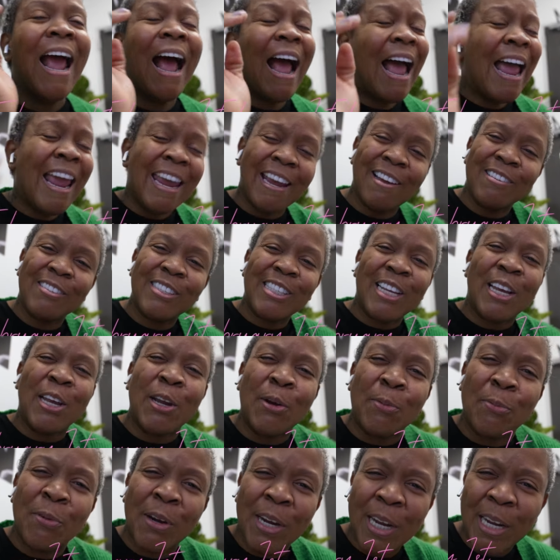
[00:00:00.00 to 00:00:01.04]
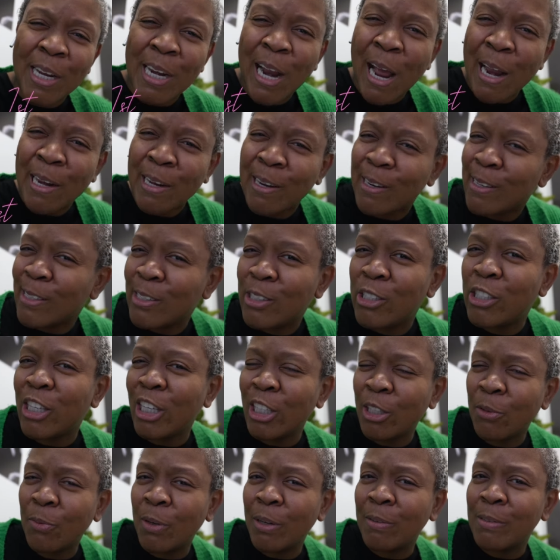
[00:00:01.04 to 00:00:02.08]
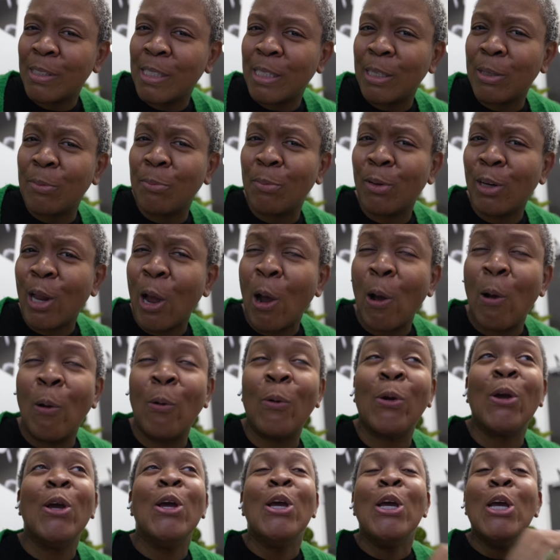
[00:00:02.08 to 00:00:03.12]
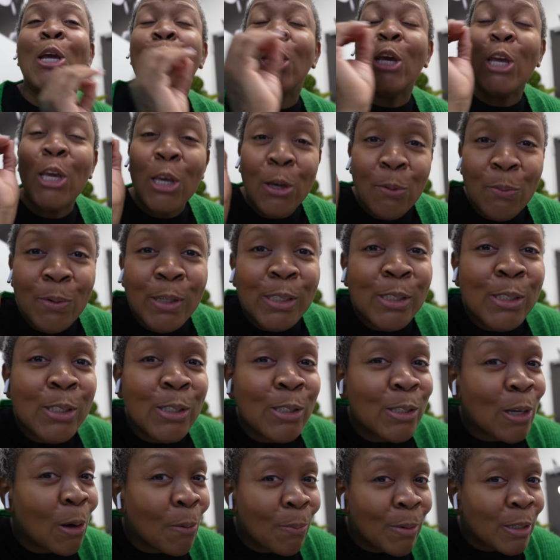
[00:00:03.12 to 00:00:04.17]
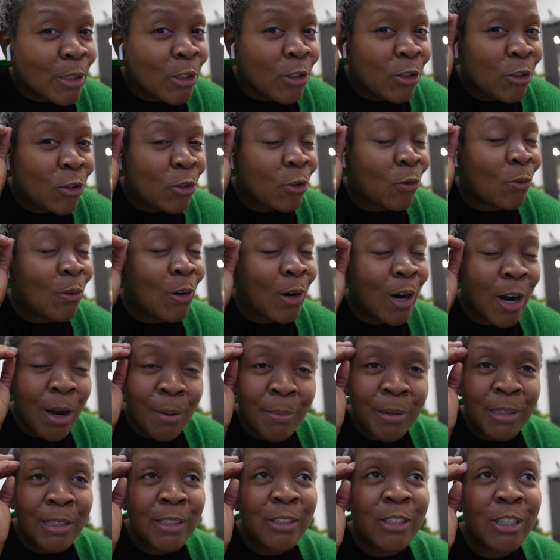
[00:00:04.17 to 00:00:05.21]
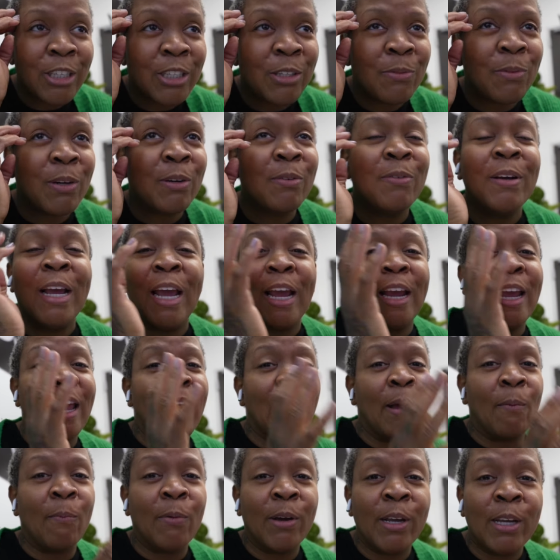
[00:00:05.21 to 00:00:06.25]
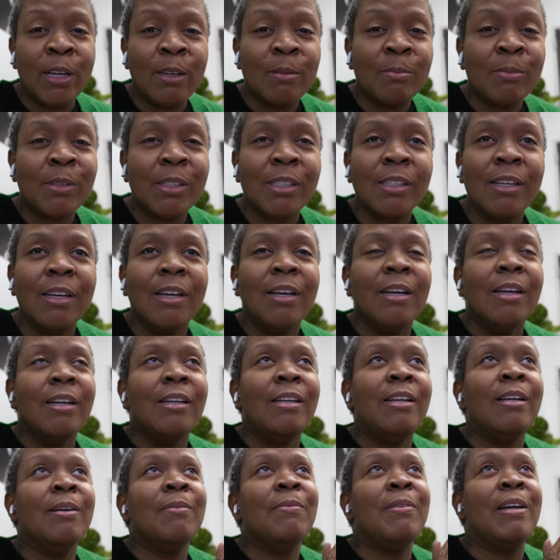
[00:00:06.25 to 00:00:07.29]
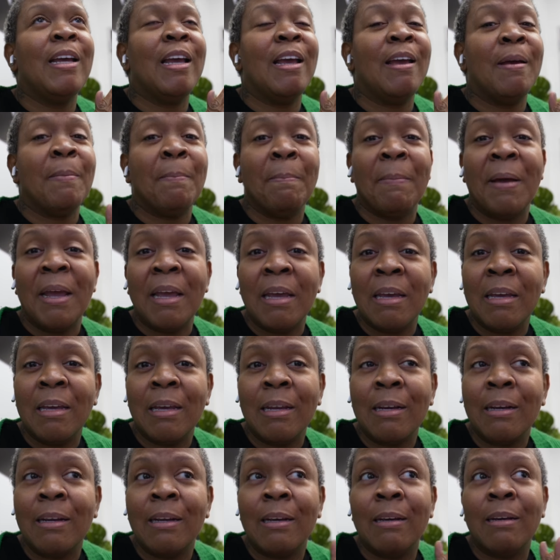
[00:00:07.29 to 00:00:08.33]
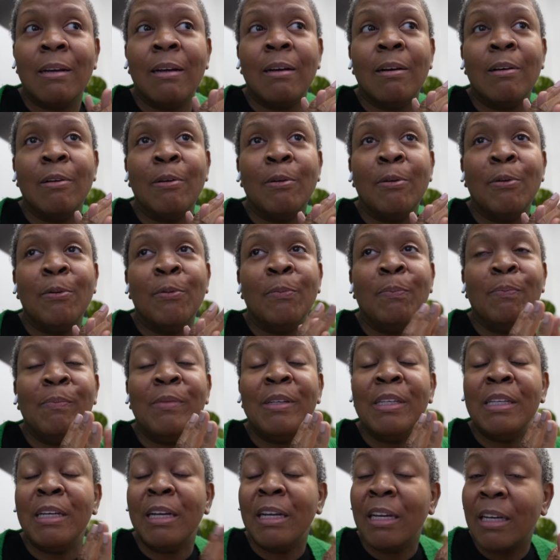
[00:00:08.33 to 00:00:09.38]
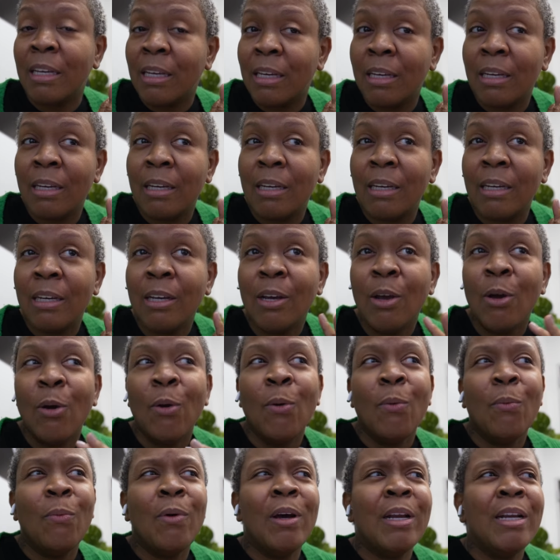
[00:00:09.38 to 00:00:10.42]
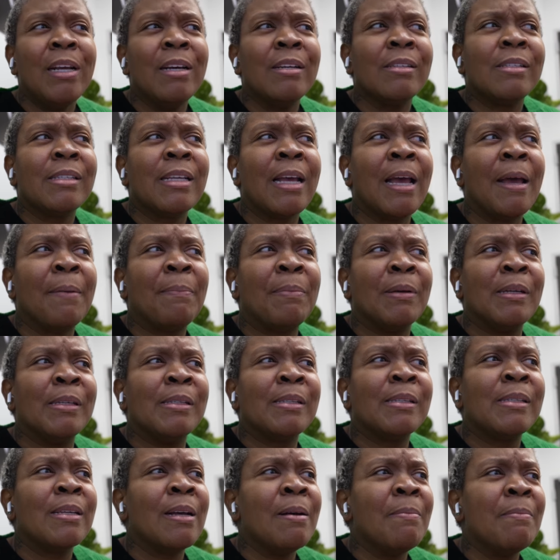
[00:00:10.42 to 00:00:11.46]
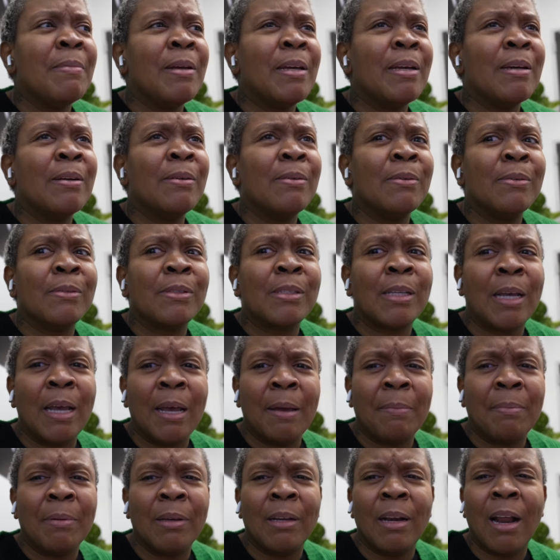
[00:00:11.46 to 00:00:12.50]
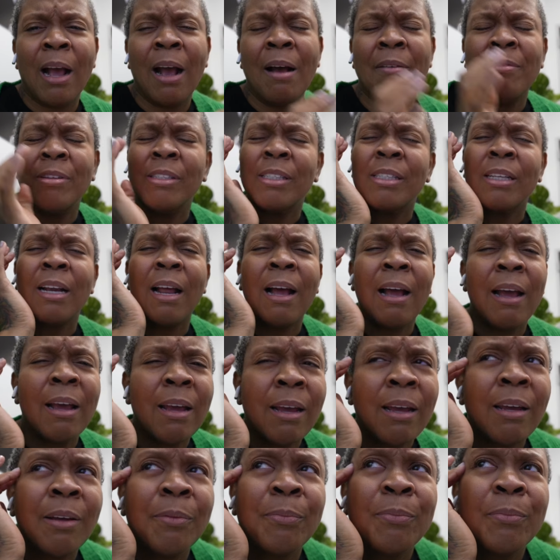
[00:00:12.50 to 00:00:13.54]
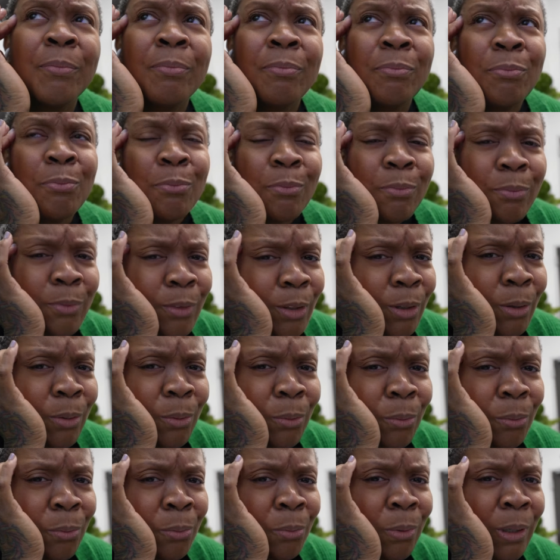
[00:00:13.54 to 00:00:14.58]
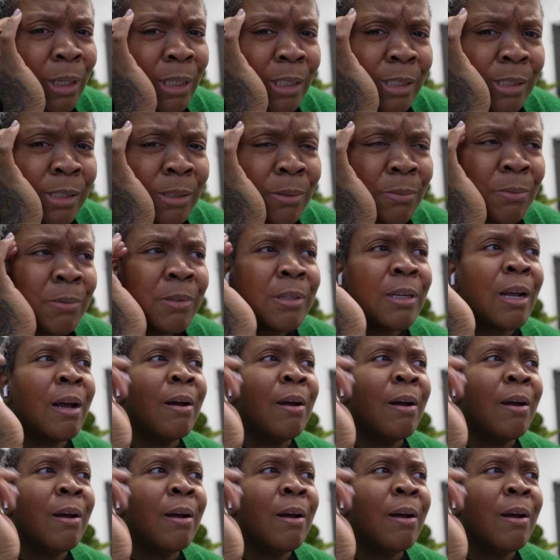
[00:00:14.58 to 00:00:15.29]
I ain't gonna say it ran out here because January seemed long. There was so much drama in January. We had Cat Williams, then we had Megan and Nikki. What else happened? Something else happened. I was like, what is going